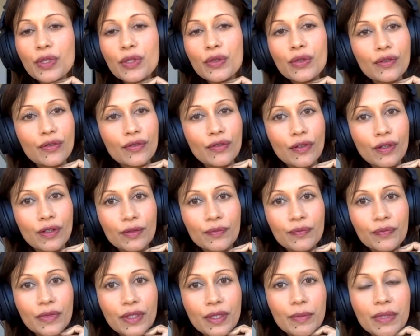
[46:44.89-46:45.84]

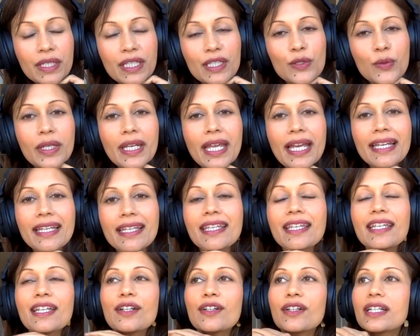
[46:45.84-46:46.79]
beautiful because what I
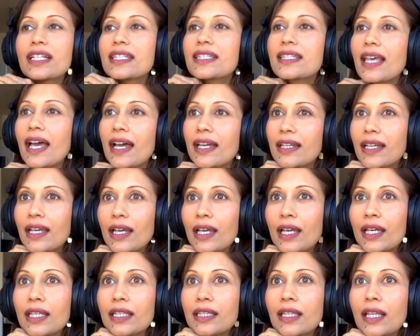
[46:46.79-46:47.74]
hear is that
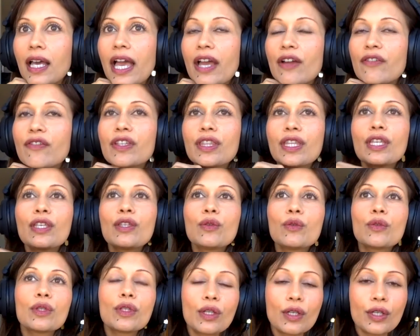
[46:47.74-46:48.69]
everything
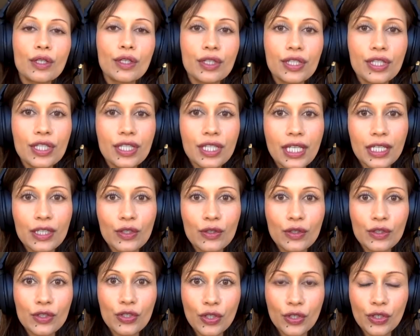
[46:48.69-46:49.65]
you learned in
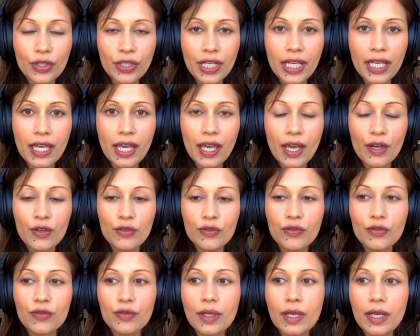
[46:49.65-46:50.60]
your journey
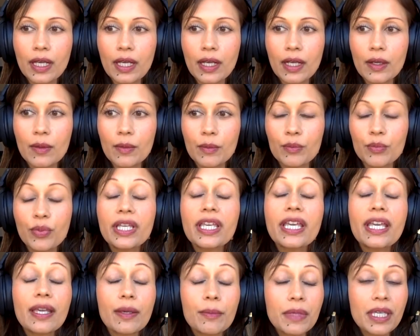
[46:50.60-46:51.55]
of
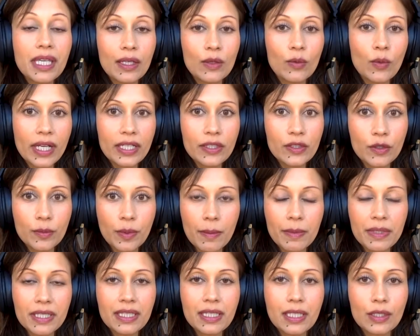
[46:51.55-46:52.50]
bringing me and white
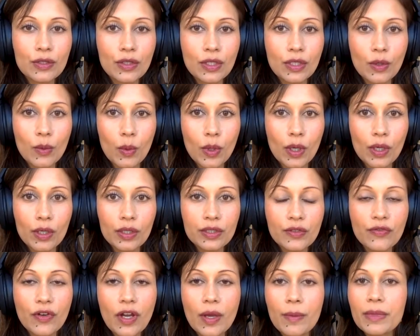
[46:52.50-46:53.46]
supremacy into the
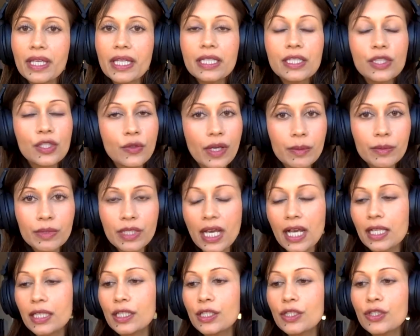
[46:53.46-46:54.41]
world from the Instagram
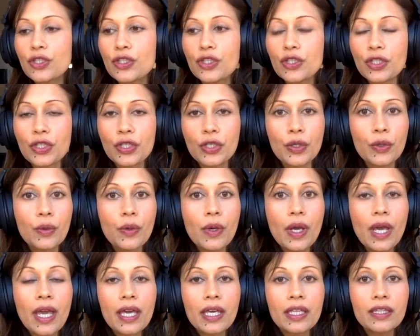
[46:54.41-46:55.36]
challenge
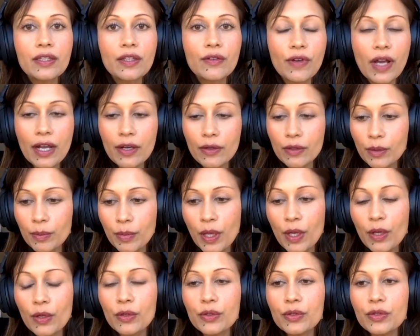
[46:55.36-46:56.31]
to the viral
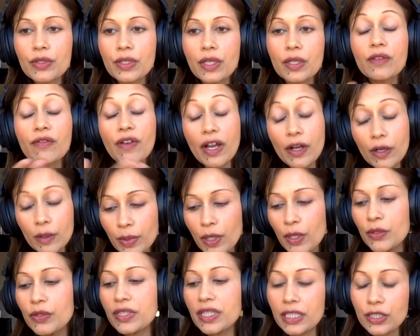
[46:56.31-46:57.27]
post, the viral
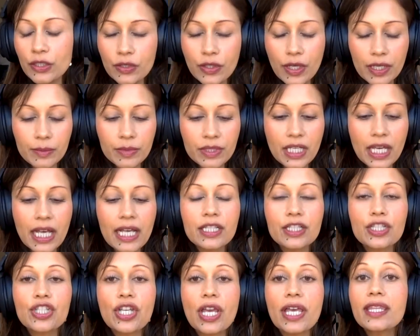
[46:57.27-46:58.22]
post, the Instagram
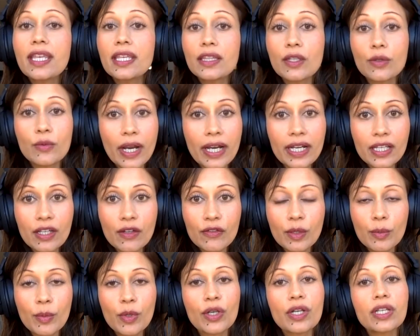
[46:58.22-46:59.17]
challenge, and then the writing
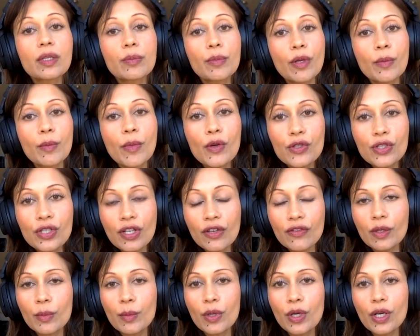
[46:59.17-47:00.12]
of the book and the promotion
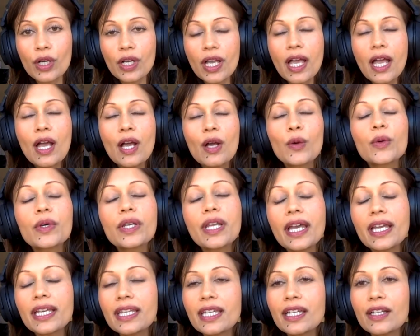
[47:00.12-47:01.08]
of the book. What
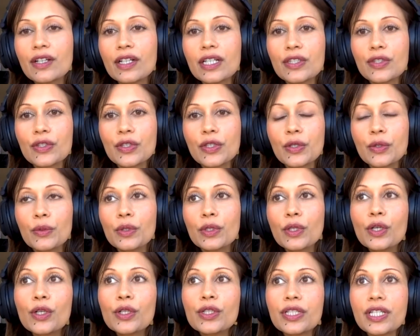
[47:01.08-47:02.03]
I hear is you
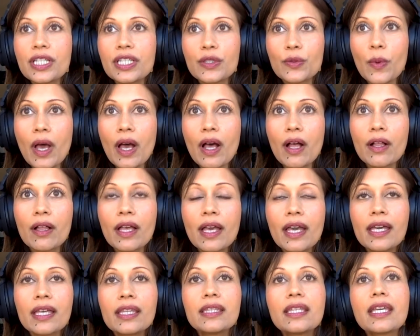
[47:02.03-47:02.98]
learned as well
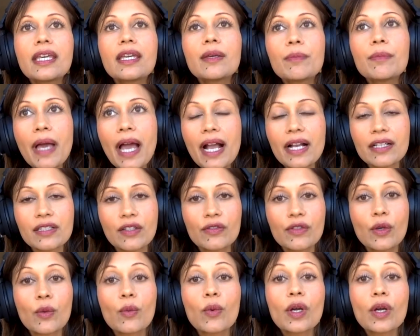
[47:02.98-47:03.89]
the impact of the